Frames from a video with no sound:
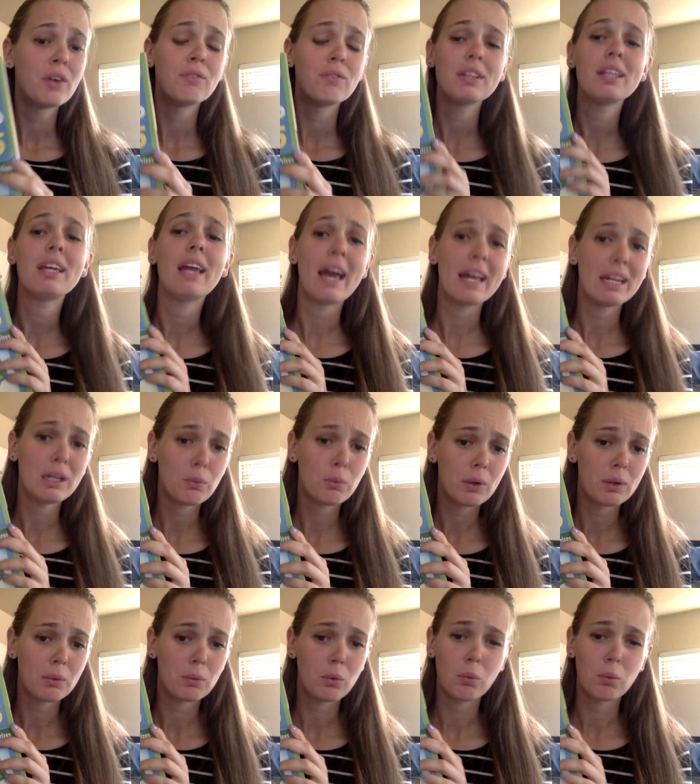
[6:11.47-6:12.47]
Really, any
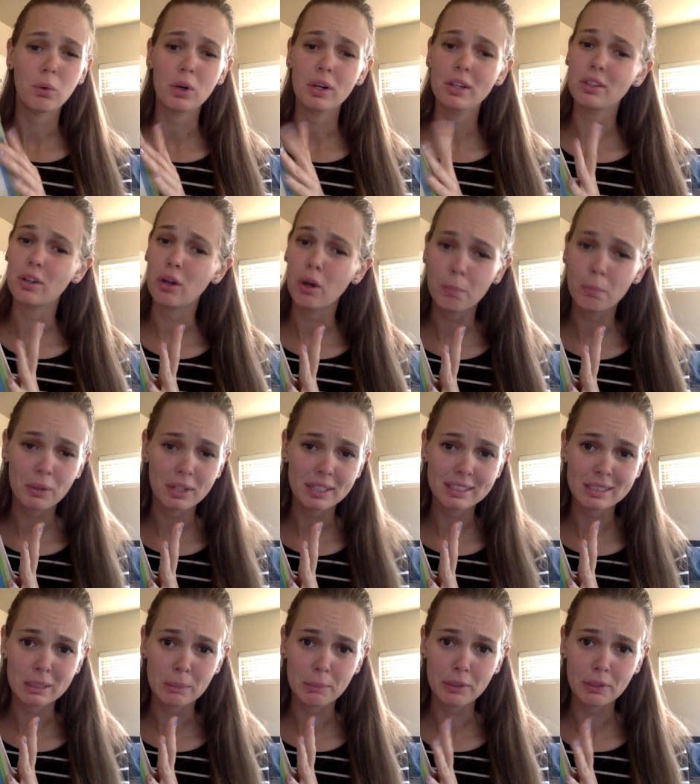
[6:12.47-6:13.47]
one will work. They're all pretty
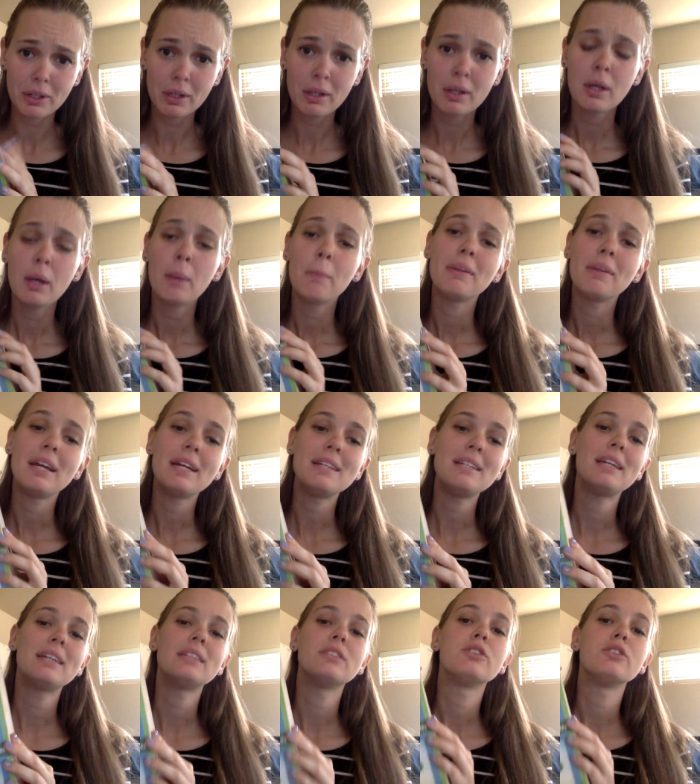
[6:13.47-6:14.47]
similar. But the
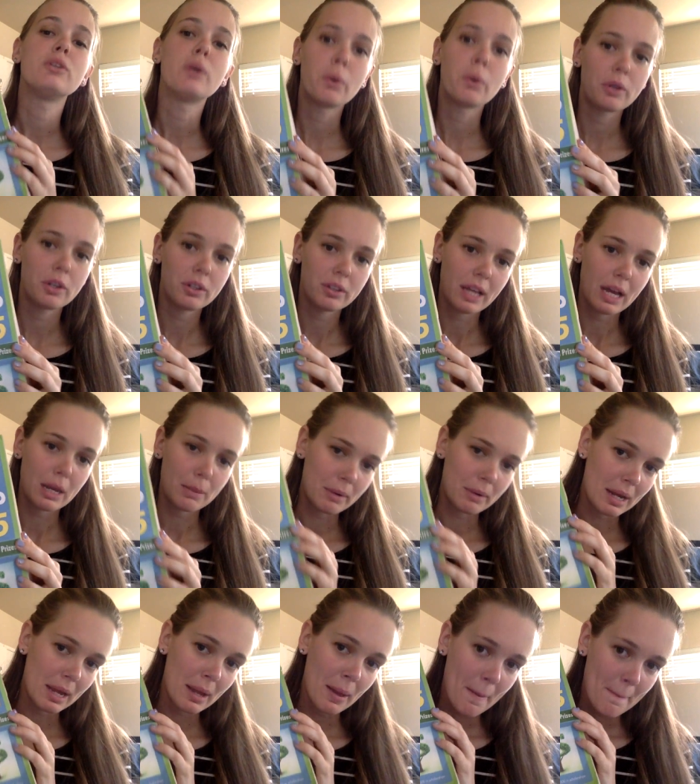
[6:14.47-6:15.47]
idea is go to your
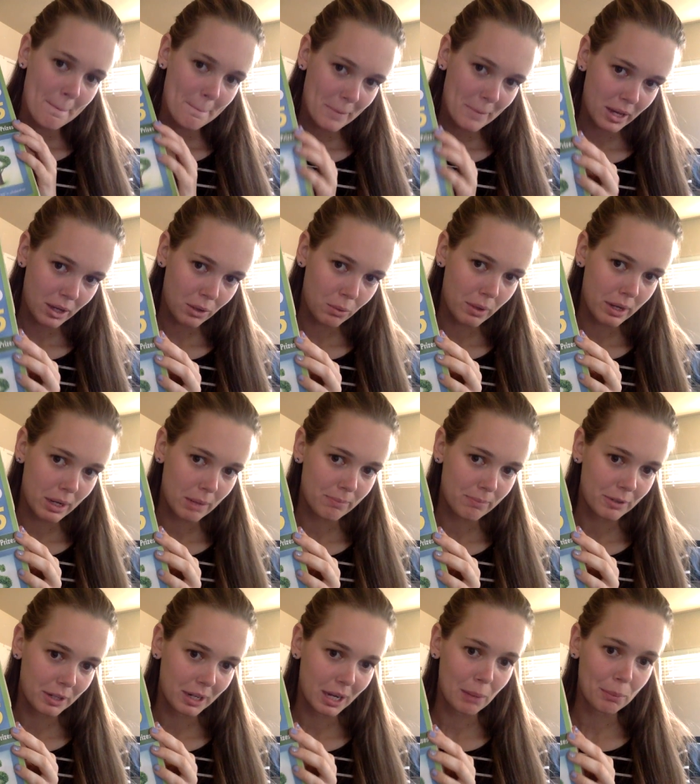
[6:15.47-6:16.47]
library, pick one up for
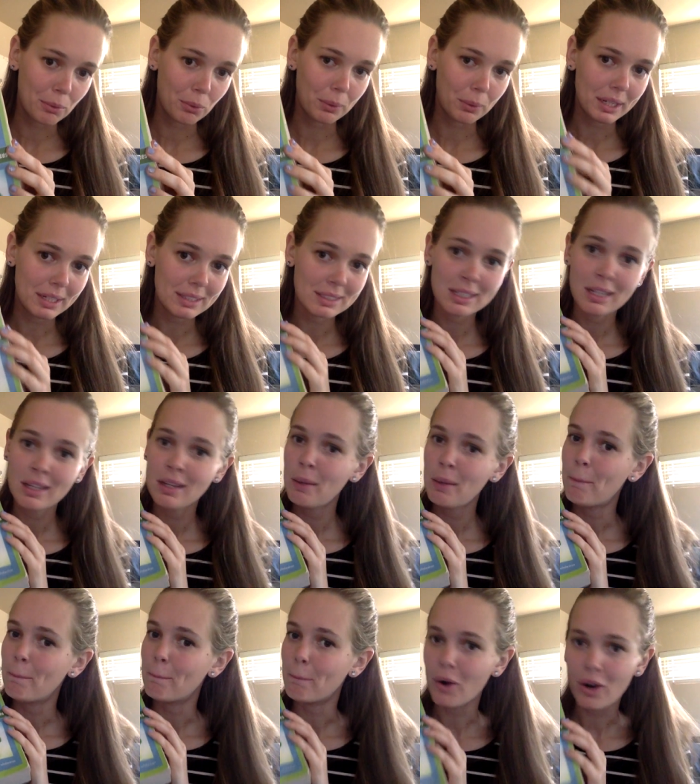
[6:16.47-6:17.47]
a couple weeks,
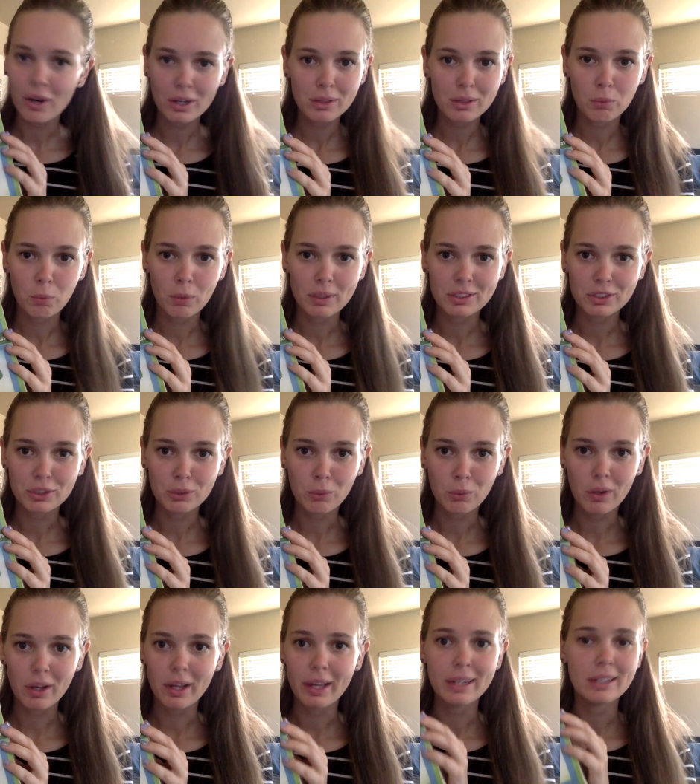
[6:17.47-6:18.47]
mark the ones you
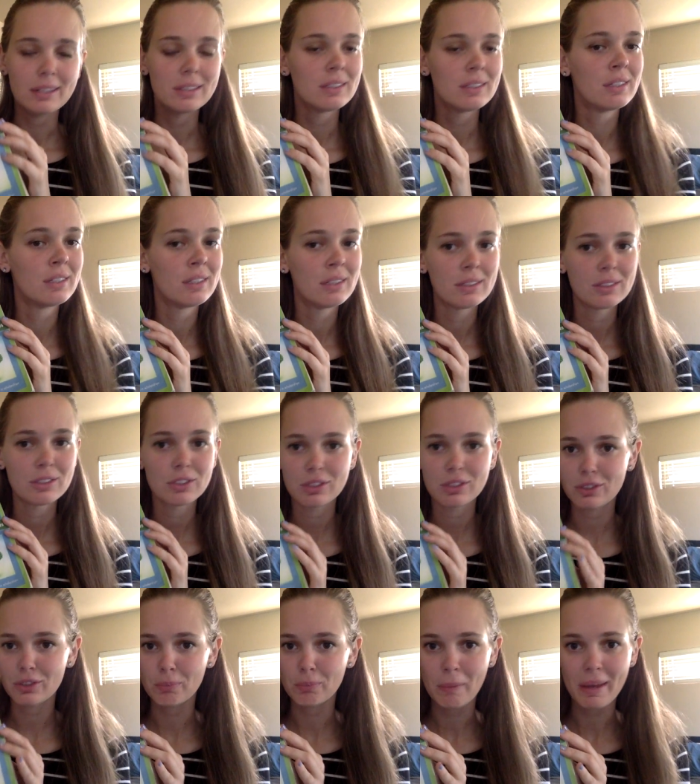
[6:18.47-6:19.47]
want,
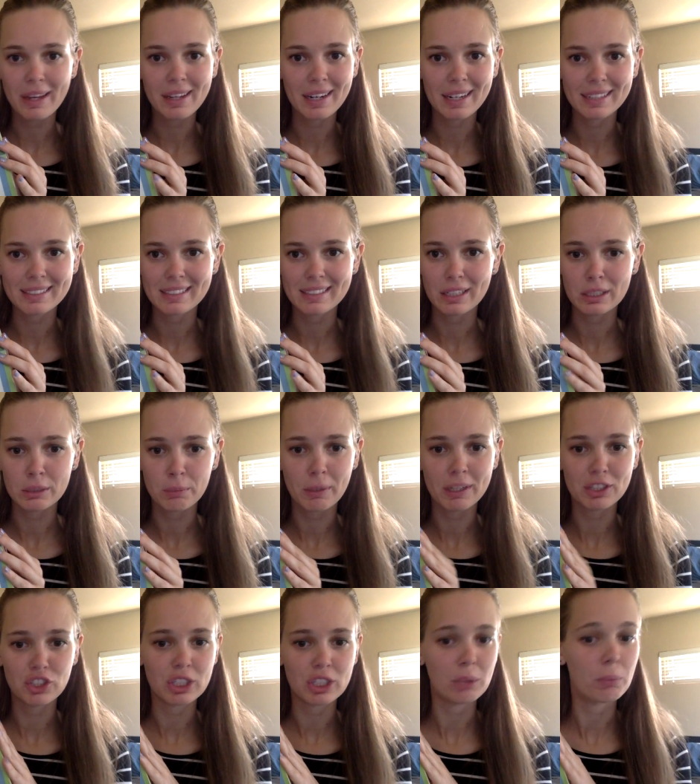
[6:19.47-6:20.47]
make an Excel
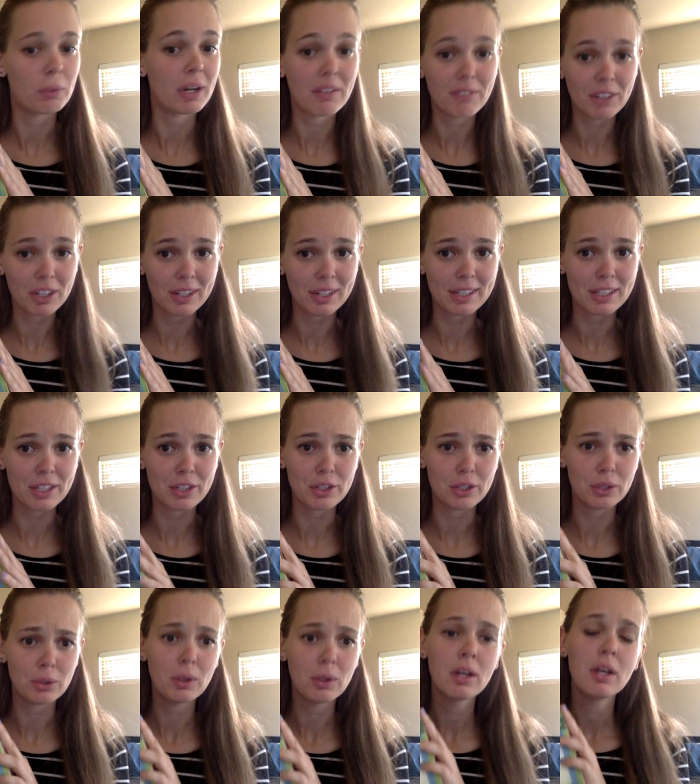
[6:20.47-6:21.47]
spreadsheet, whatever you need to
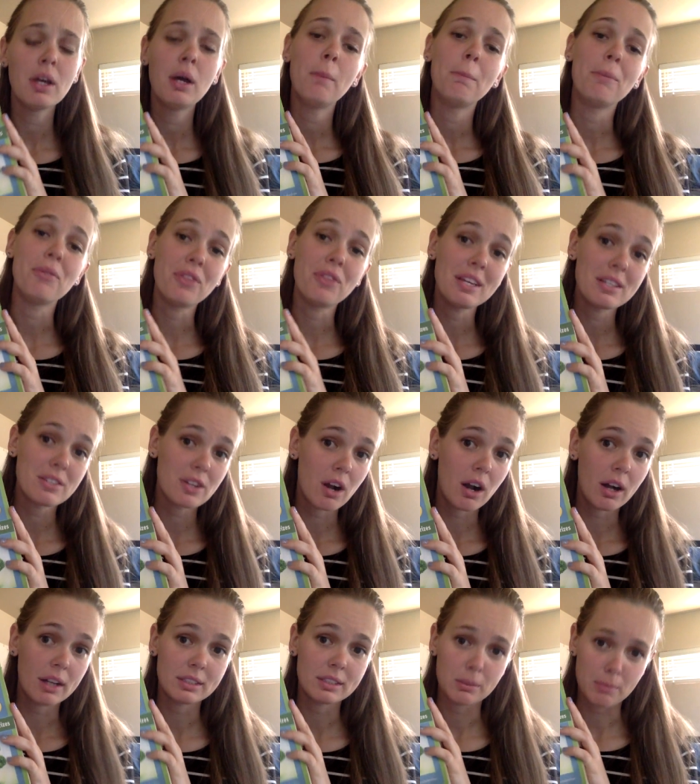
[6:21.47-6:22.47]
do. But these are
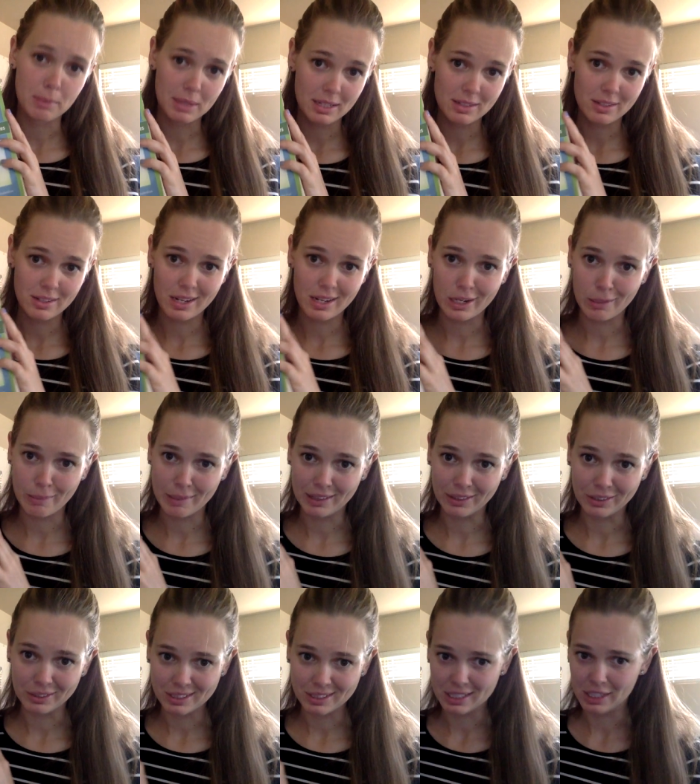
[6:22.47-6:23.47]
awesome, and these are kind of my
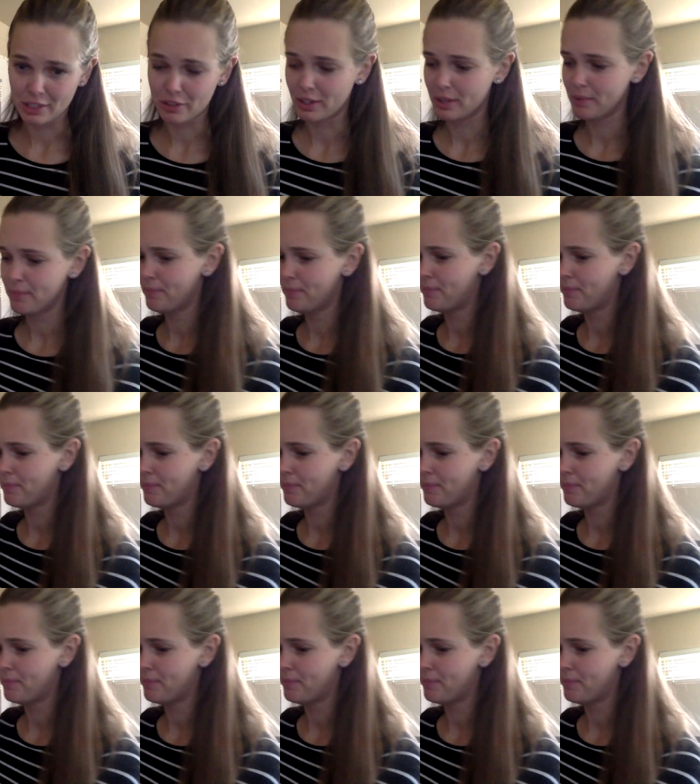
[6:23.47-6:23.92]
little secret.